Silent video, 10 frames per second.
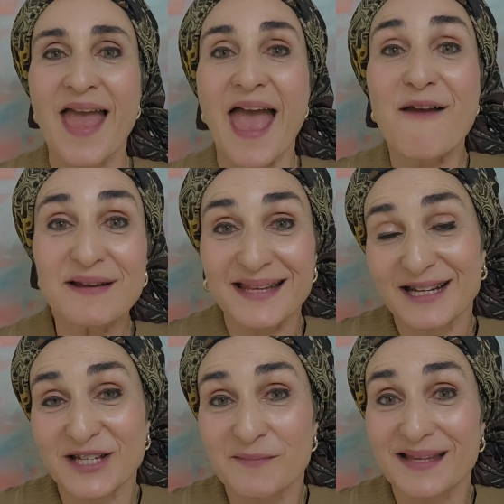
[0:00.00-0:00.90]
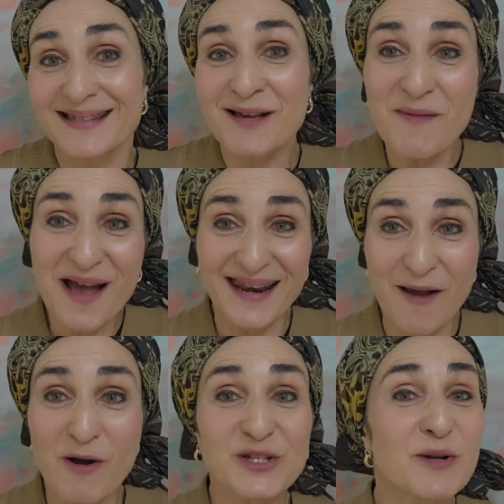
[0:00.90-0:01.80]
Every day Hashem says, come on, I
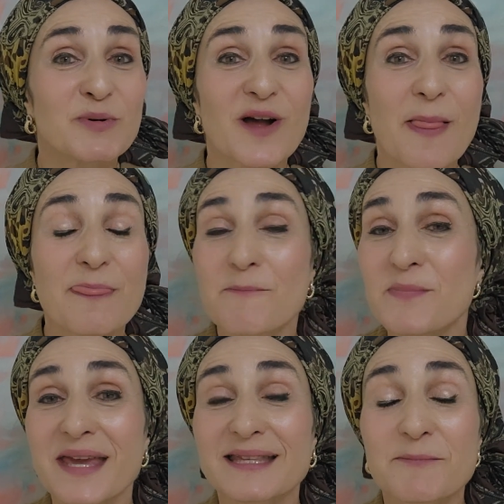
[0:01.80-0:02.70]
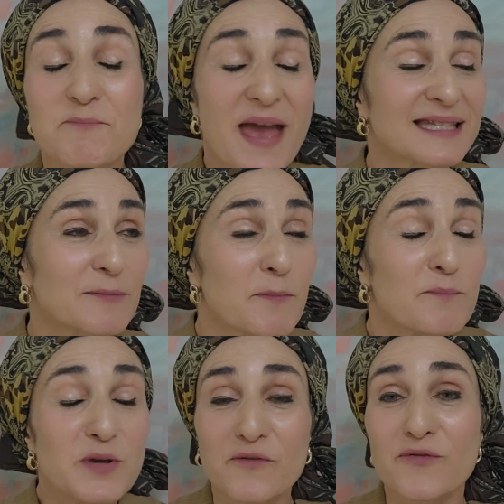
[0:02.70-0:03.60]
want you to put on the biggest, best,
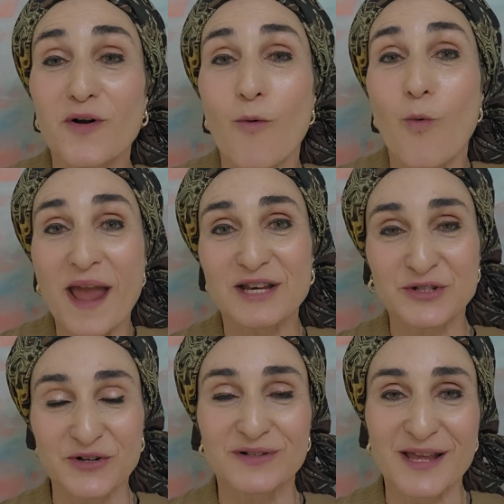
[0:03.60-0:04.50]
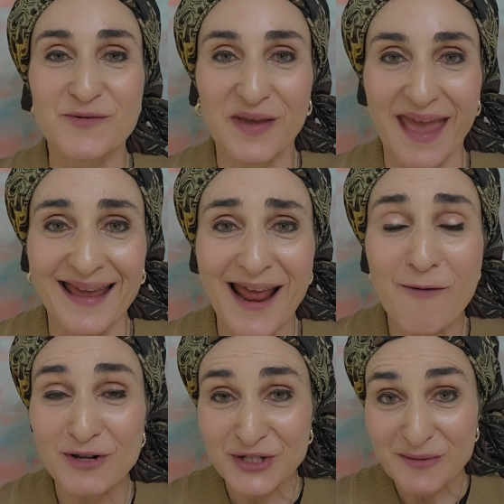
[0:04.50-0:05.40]
beautiful white shirt that you can. I
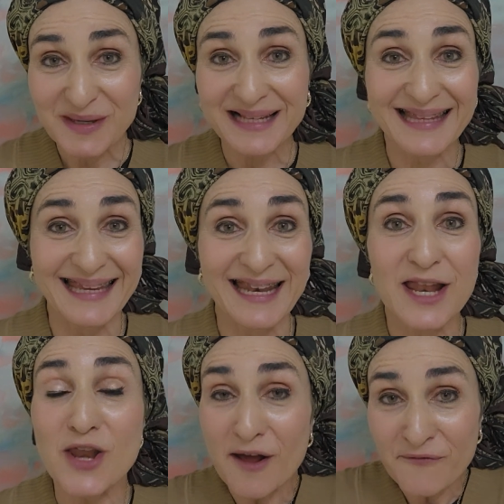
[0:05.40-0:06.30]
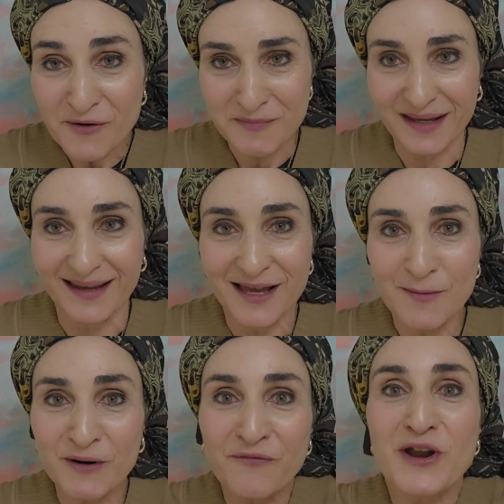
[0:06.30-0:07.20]
want you to be clean. Not for me,
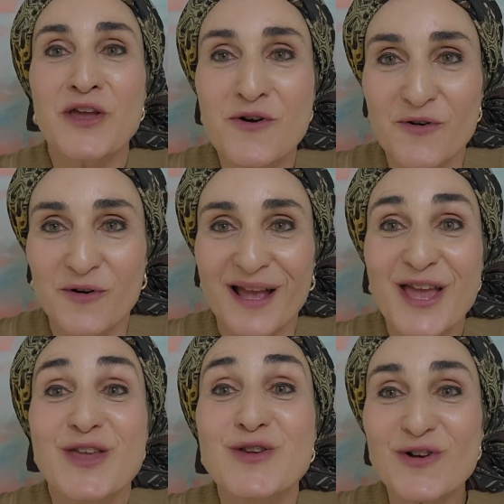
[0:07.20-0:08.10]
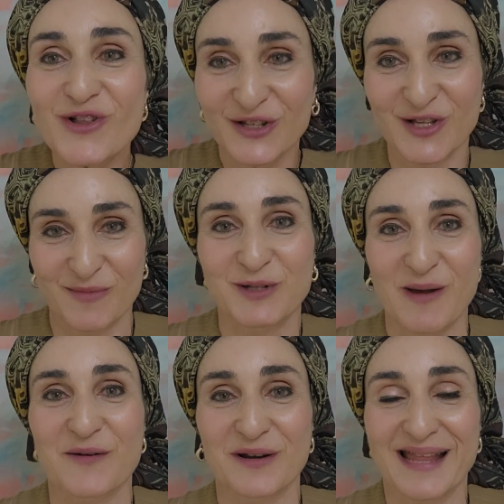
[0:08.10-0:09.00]
but for you. You look so much
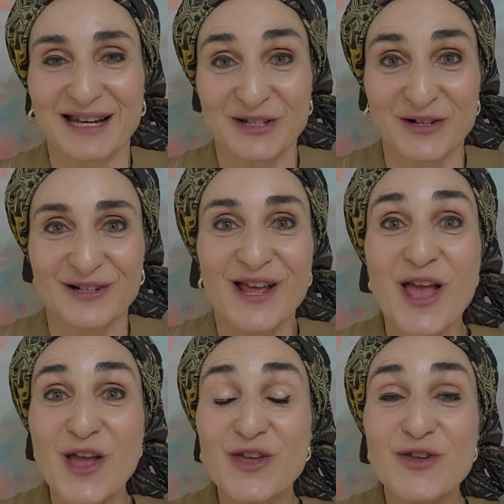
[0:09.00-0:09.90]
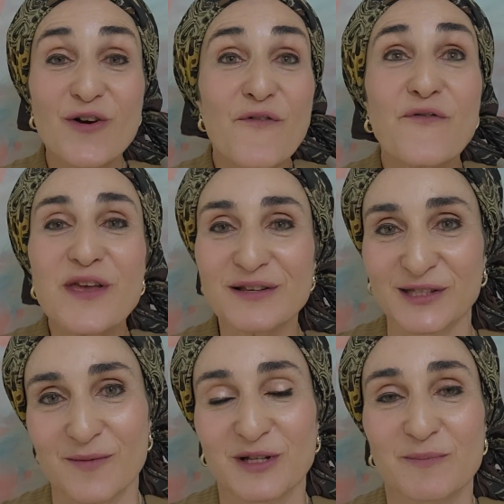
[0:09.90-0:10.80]
better in that shirt. You feel
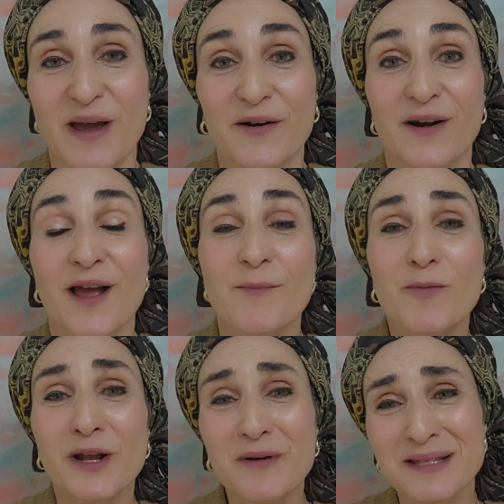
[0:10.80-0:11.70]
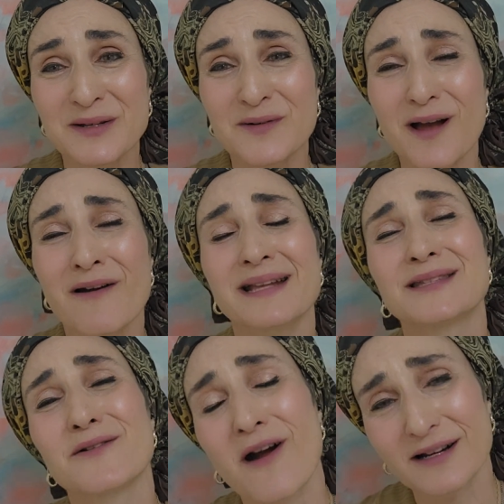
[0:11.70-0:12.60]
so much better. But what do? Oh, it's
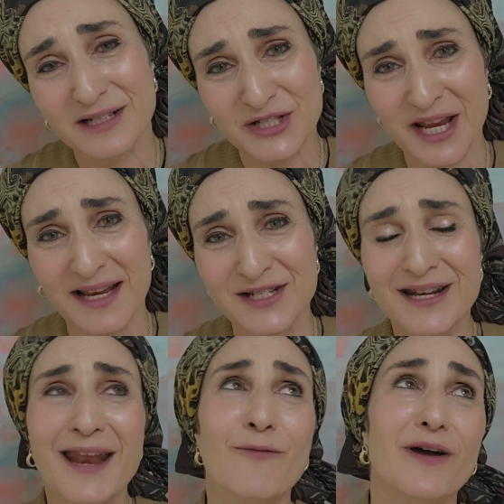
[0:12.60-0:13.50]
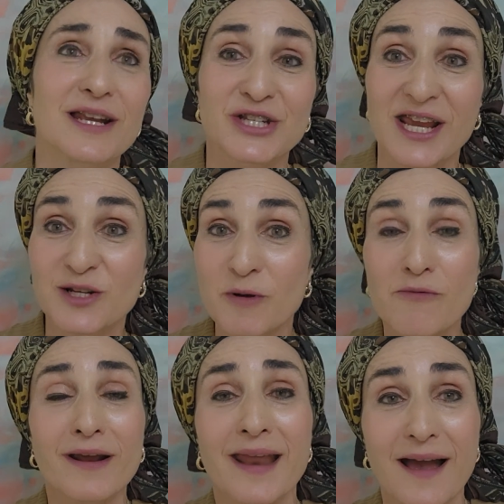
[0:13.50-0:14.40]
so hard to change. And I don't want to change. And we
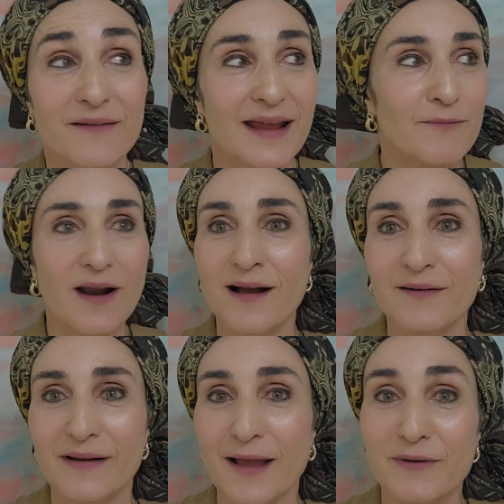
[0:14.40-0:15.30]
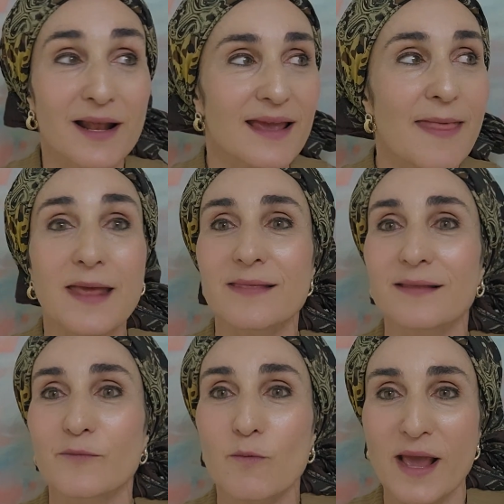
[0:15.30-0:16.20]
run out and we're hungry. And then
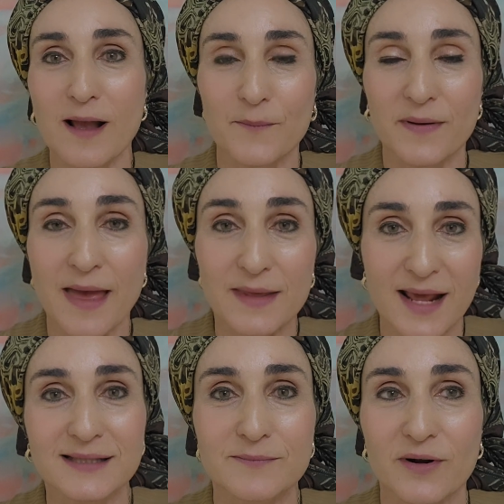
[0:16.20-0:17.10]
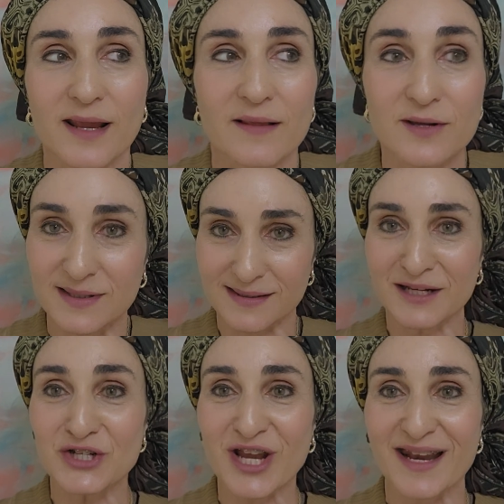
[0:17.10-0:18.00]
we wake up and the next morning, there's the
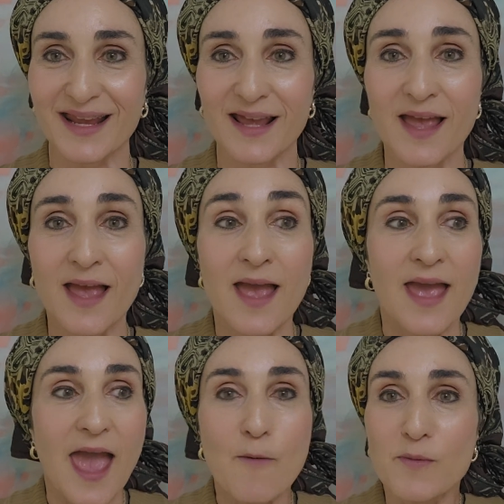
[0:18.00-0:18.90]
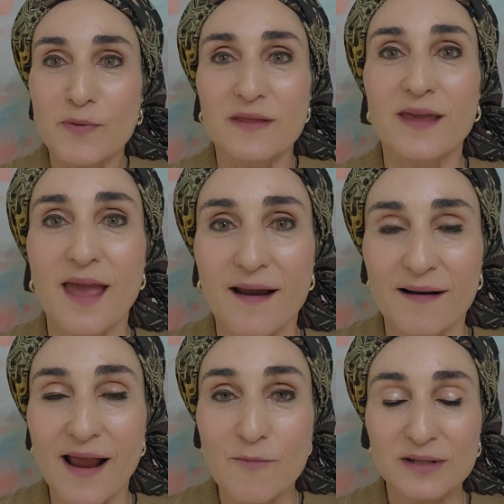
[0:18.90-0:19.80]
sun shining. And we're breathing
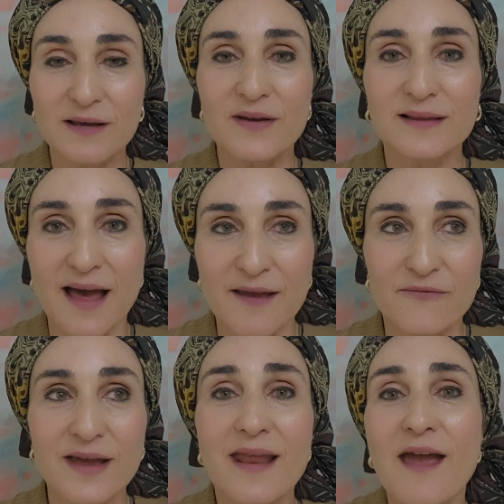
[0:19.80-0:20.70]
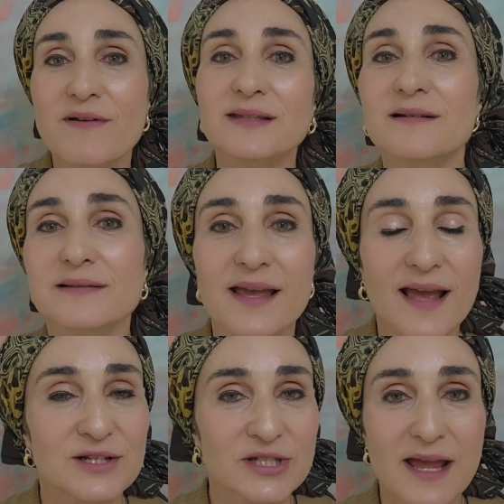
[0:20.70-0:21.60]
air and we're living life. And every single day,
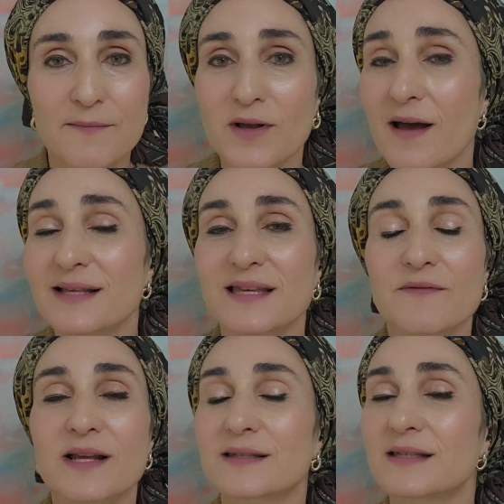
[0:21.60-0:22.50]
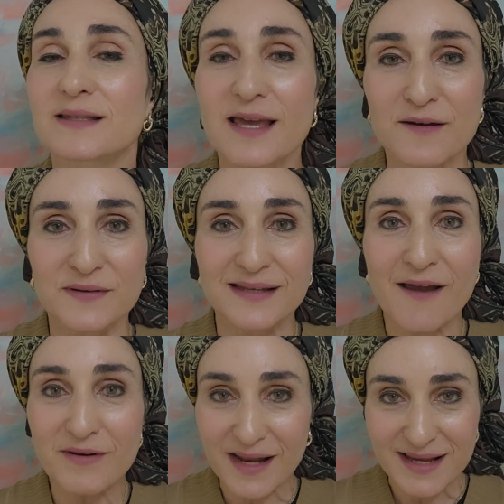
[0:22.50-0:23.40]
Hashem, God is giving us His gifts.
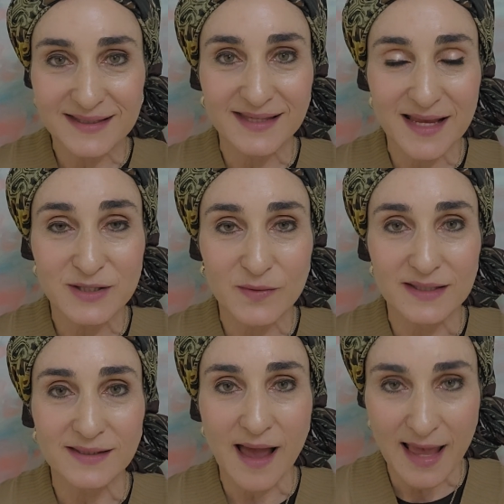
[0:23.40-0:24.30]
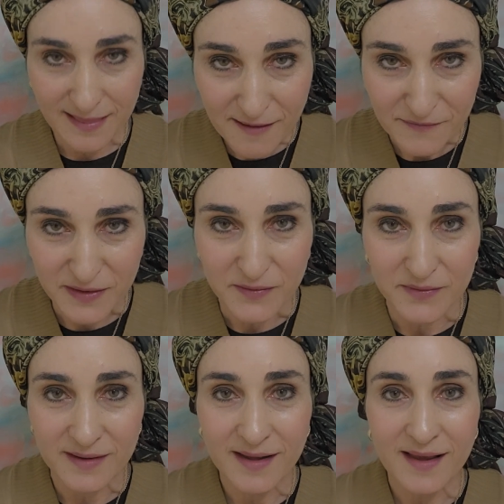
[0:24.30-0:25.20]
Every day He's saying to us, I love you.
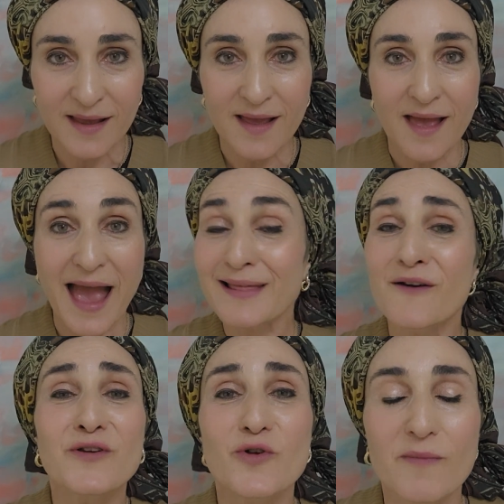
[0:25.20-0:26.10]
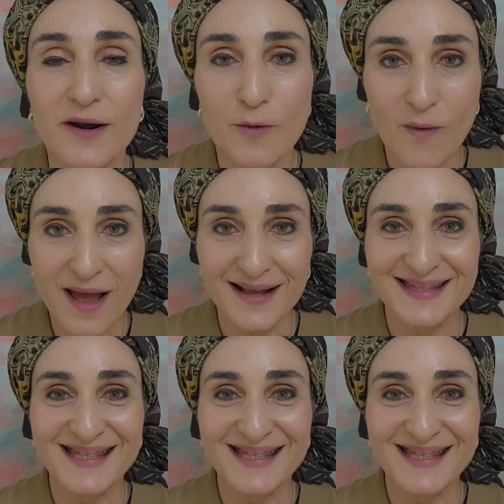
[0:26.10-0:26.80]
I love you no matter what.